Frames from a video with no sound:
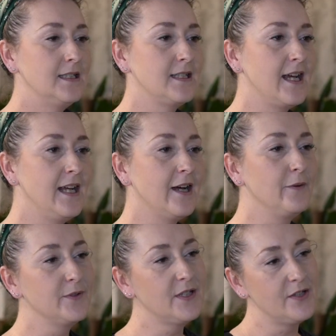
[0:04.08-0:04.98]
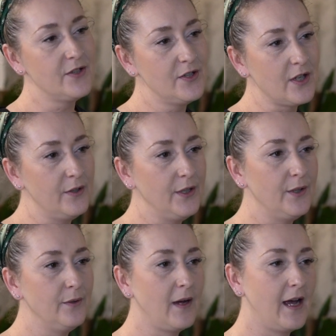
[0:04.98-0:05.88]
Today I wanted to show
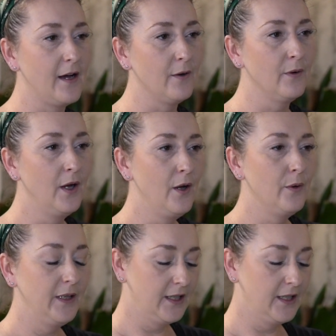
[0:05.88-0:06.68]
you how we